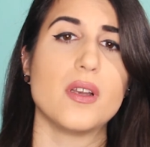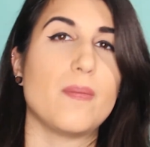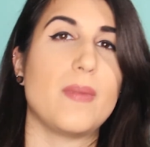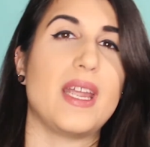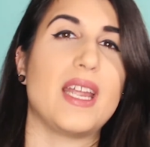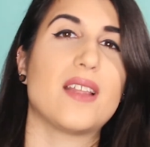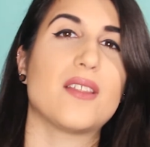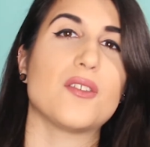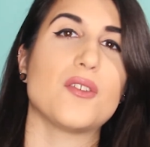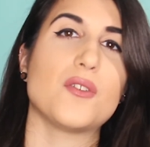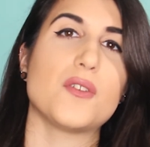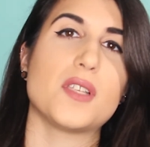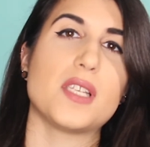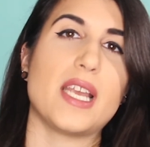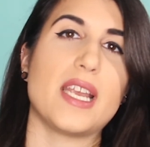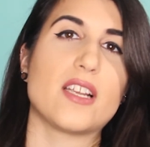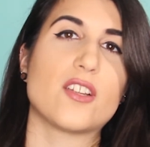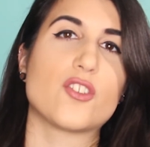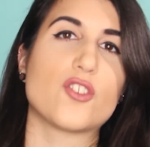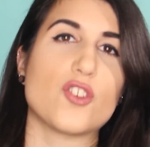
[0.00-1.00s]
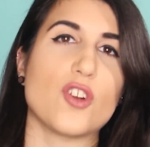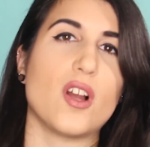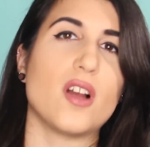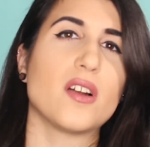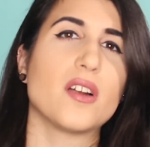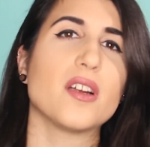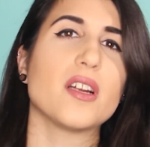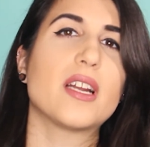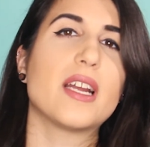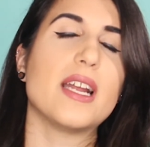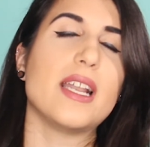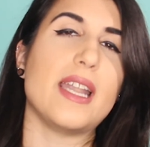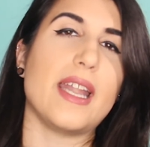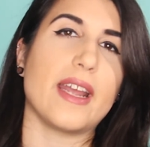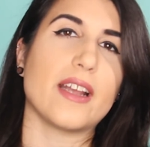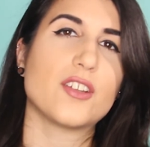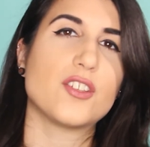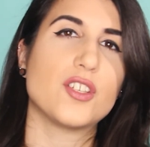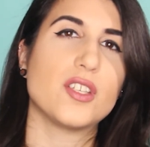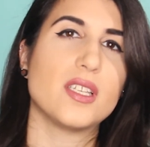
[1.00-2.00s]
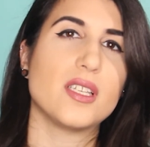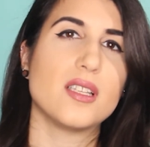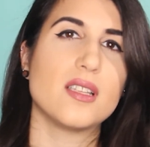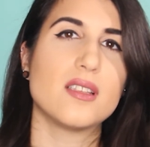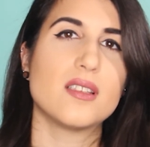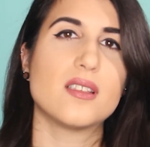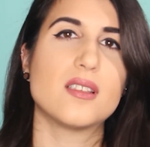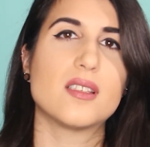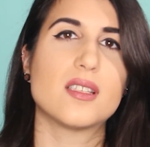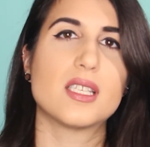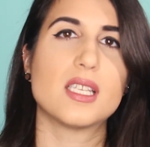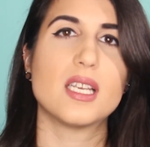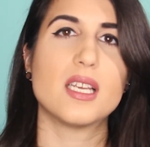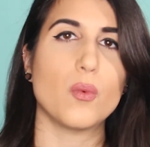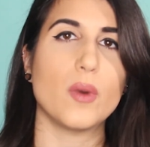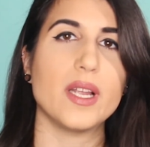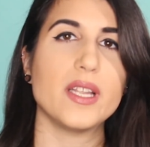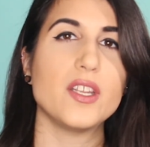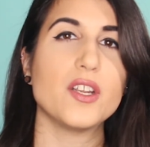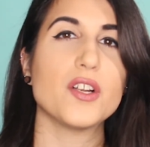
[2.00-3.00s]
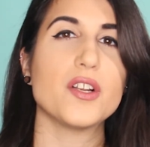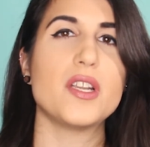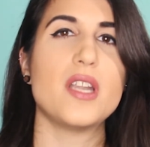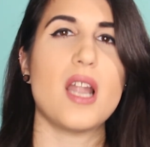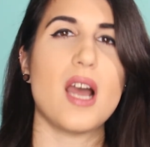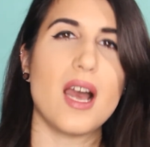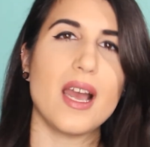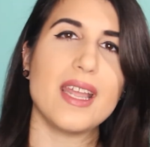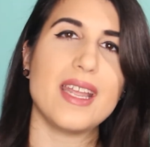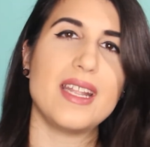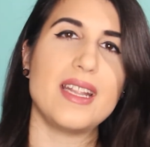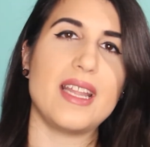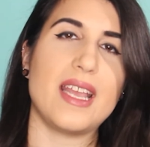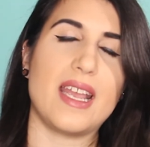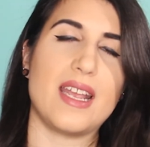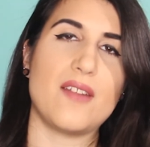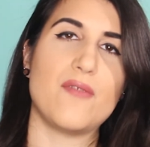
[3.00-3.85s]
make those like stronger connections when you're not in that